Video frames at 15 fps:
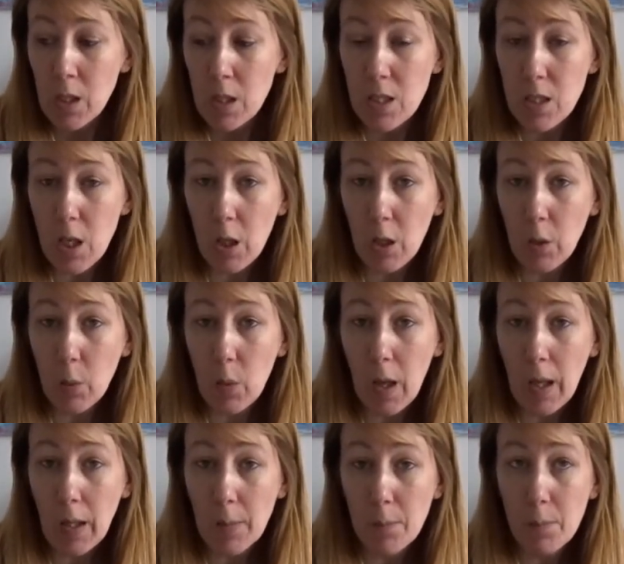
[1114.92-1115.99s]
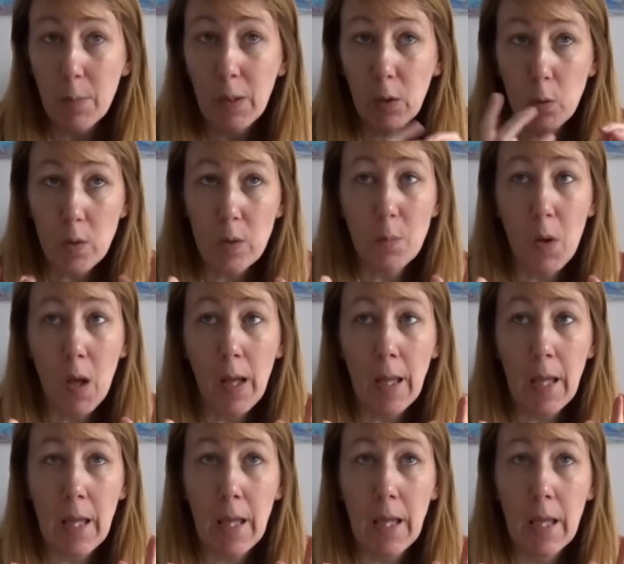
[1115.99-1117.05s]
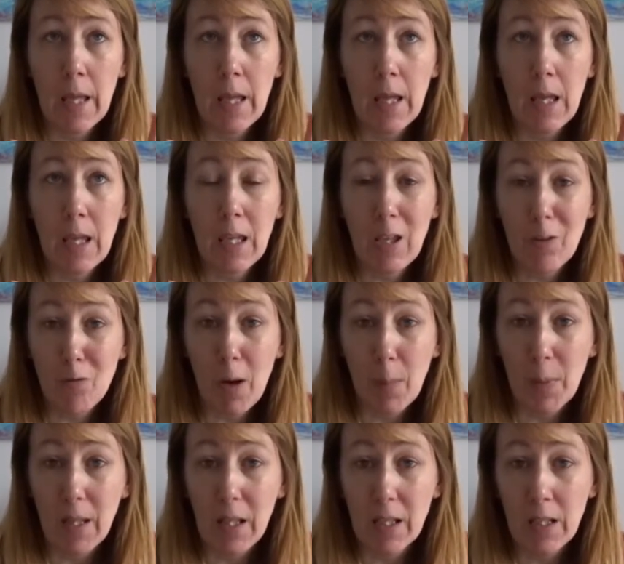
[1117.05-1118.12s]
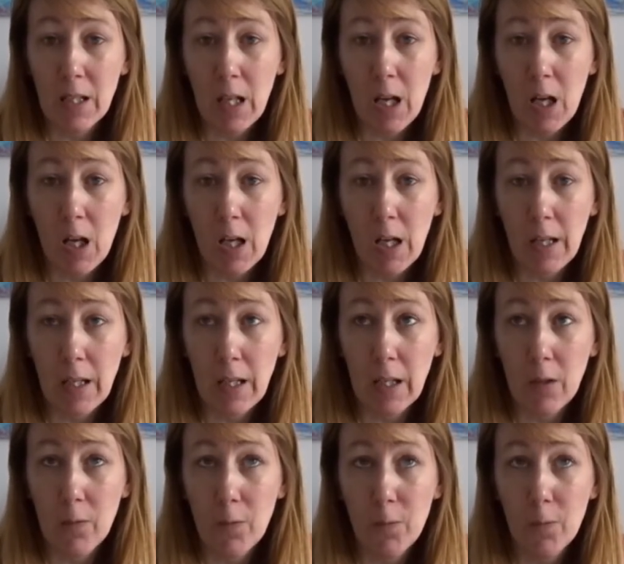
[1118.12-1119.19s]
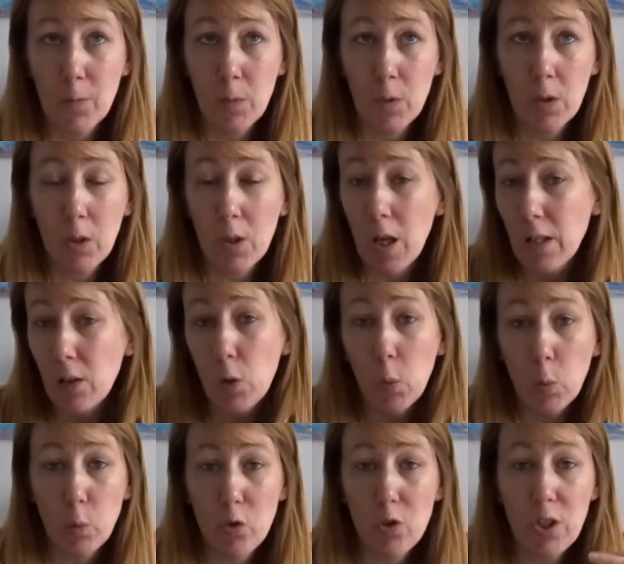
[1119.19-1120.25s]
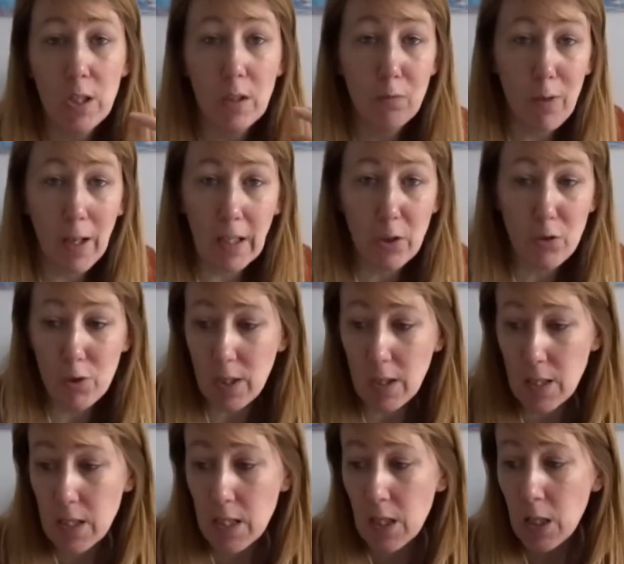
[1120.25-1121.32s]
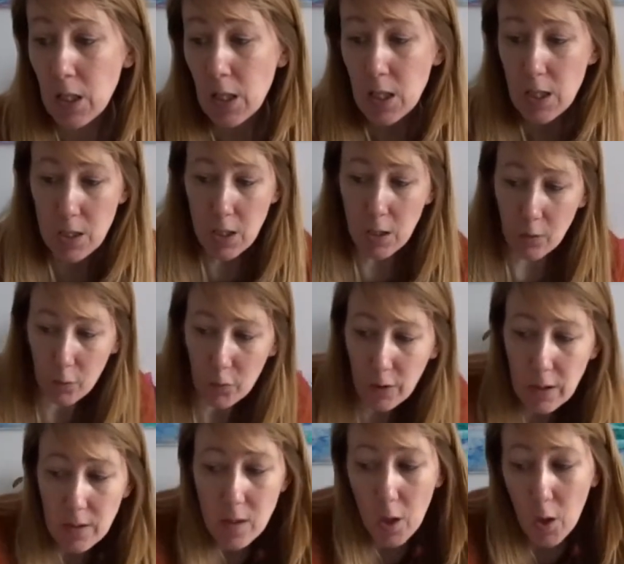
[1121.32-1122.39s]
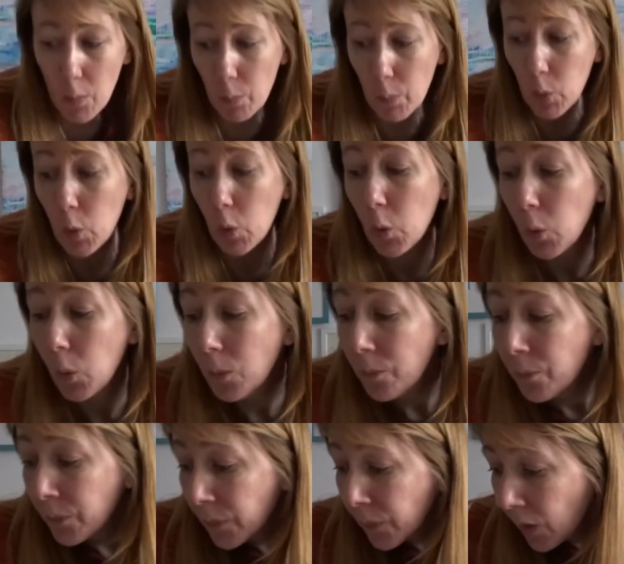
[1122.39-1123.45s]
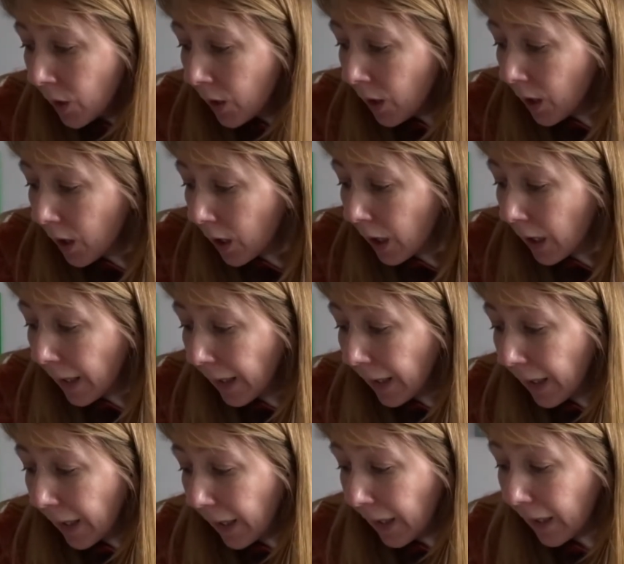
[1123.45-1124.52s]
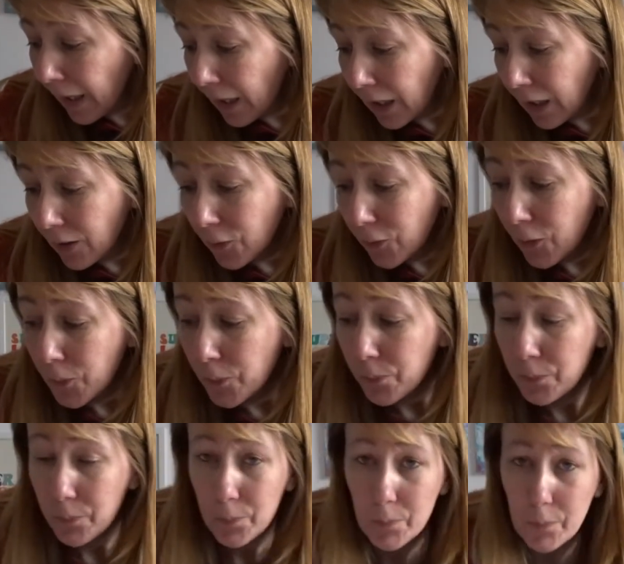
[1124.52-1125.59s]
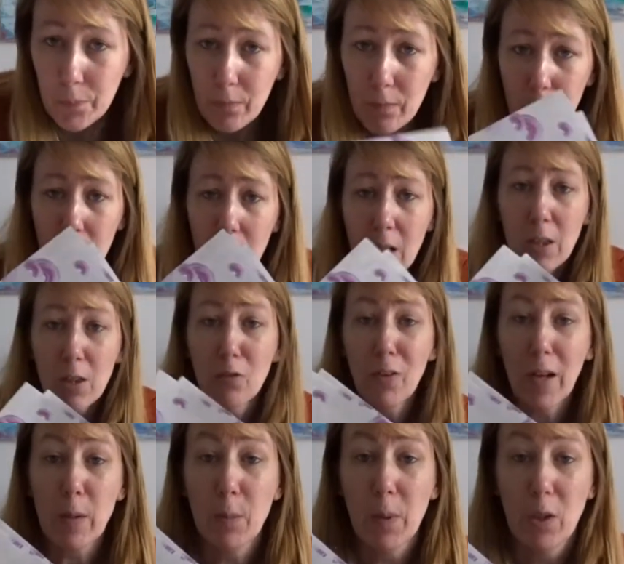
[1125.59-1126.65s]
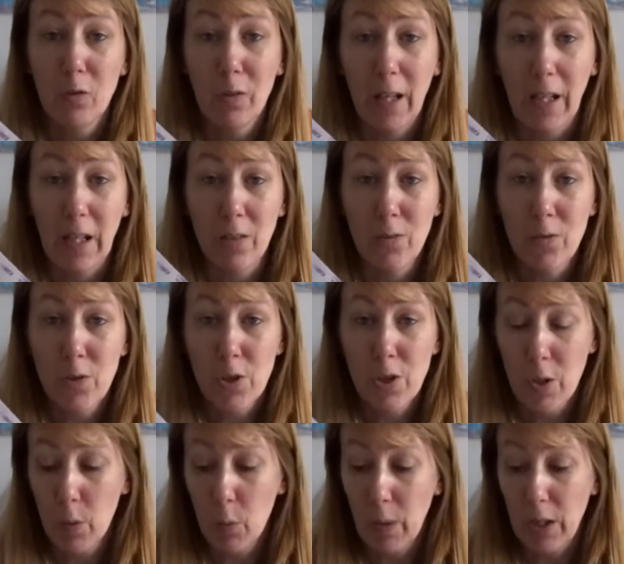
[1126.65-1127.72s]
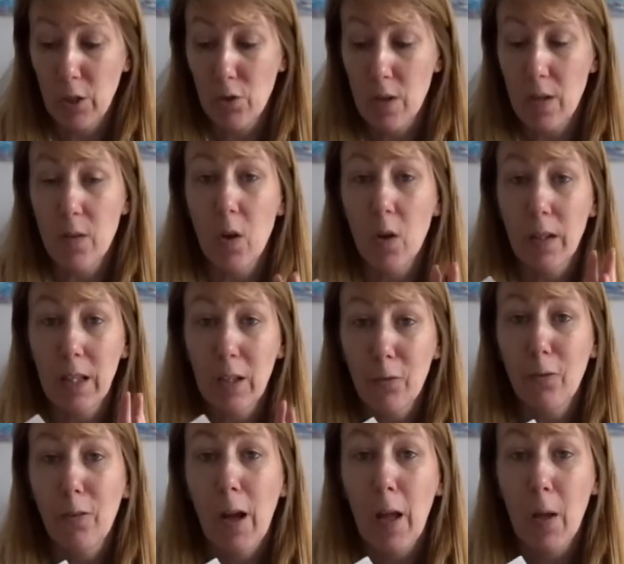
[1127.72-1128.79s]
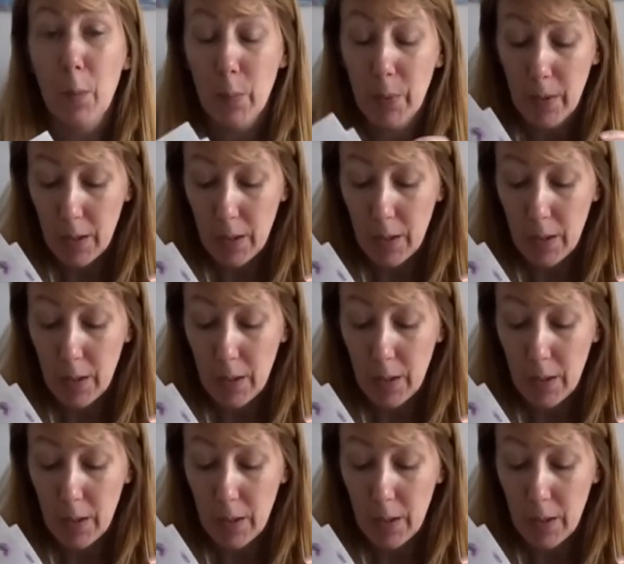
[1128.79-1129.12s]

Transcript: So because my gift wrapping I've kind of launched in ranges. So for example, I have the rainbow range, which has got gift wrap,